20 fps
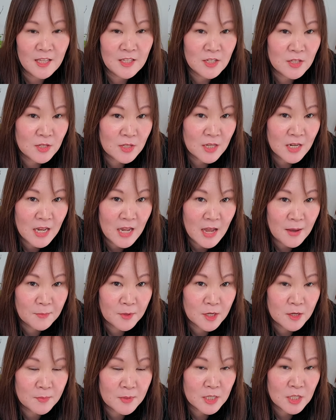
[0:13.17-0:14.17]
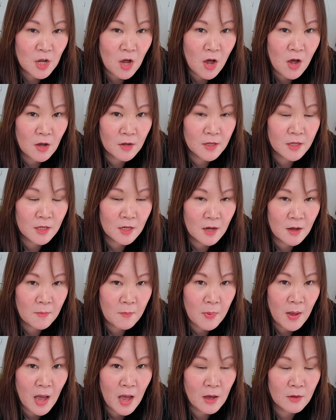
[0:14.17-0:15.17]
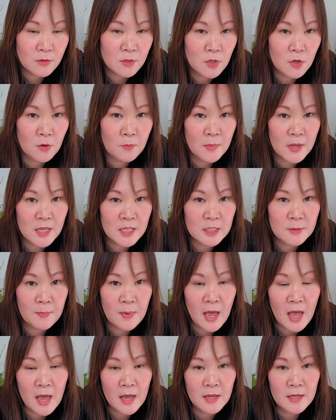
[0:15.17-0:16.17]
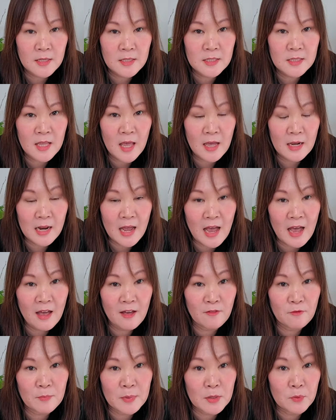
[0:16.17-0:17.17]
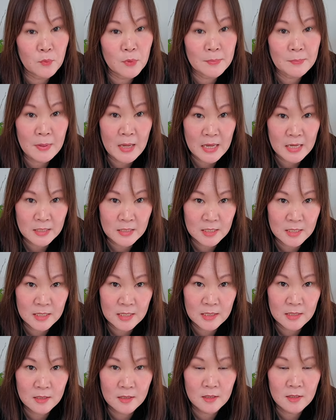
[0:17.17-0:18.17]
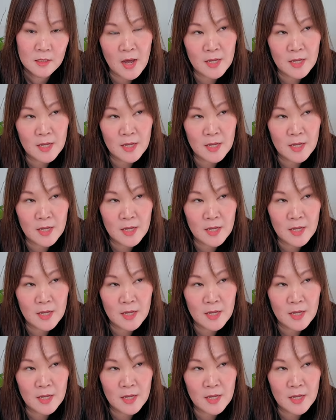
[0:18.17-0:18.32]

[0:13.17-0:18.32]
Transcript: And so today I'm going to be talking about Hermes bags that have been repainted.